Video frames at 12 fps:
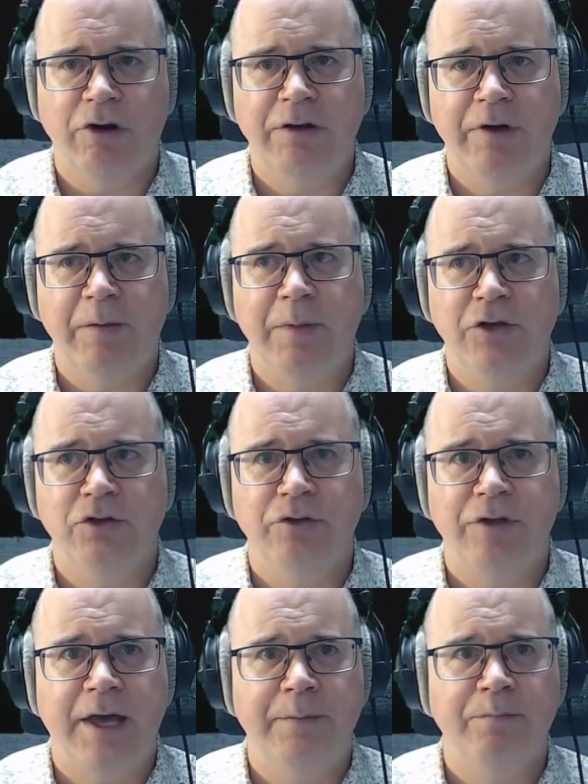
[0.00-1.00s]
recommend you do
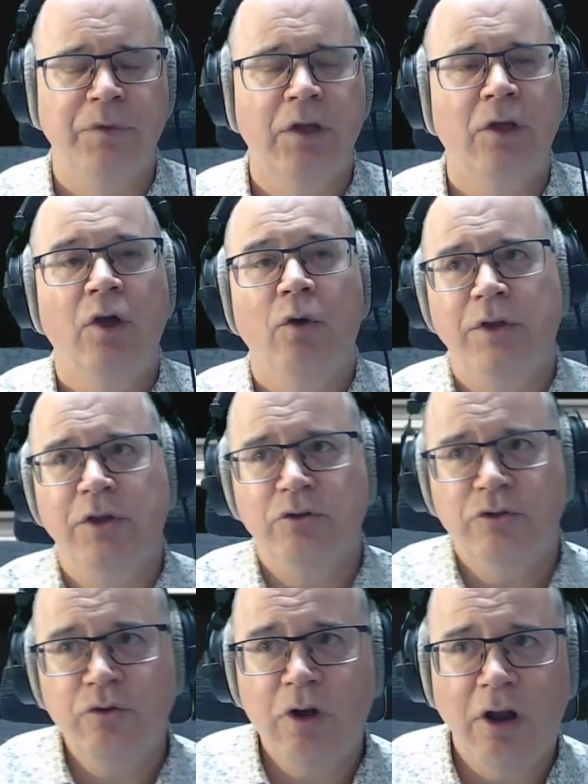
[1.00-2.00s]
that. When you
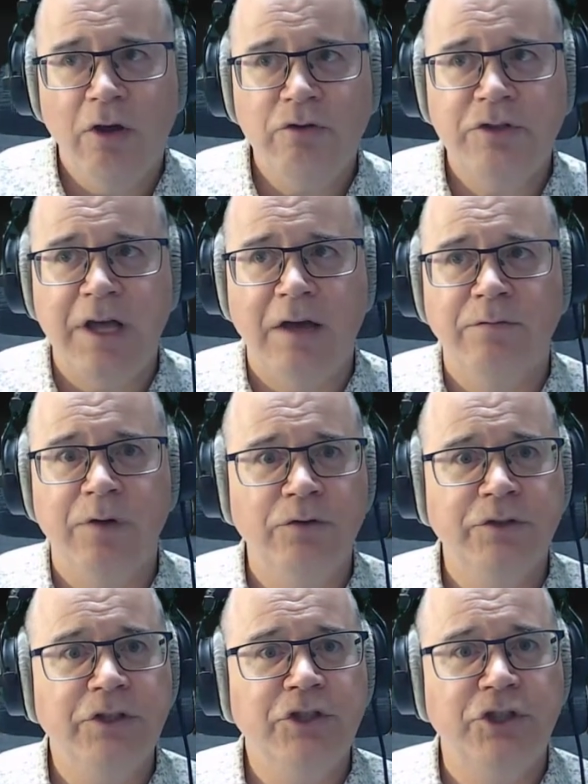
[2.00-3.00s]
do close down
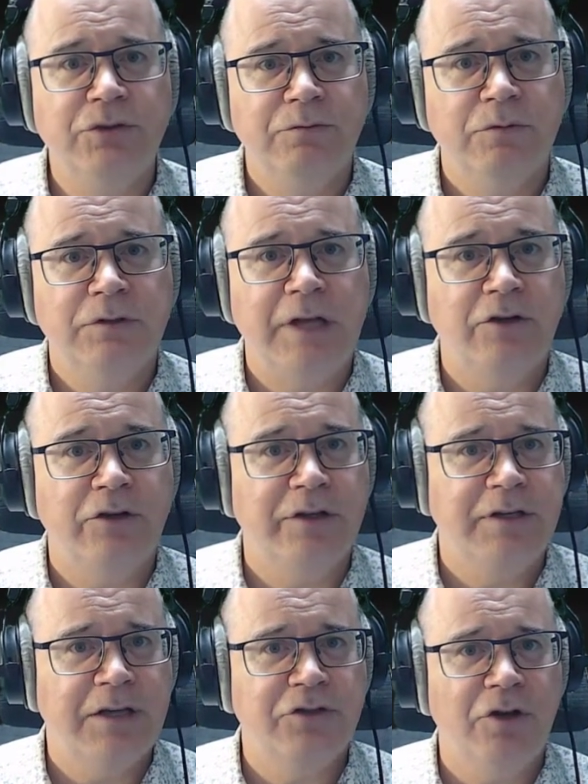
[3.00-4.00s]
Voltage, down to the
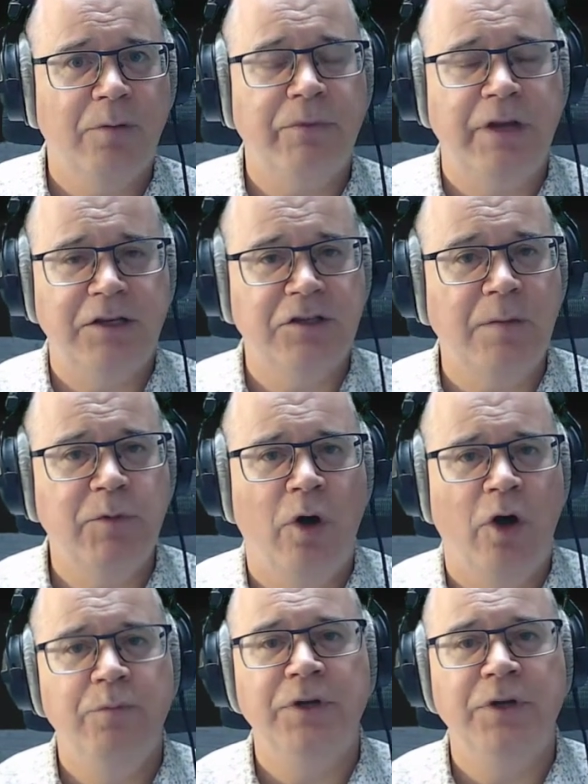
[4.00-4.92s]
desktop, the next time you open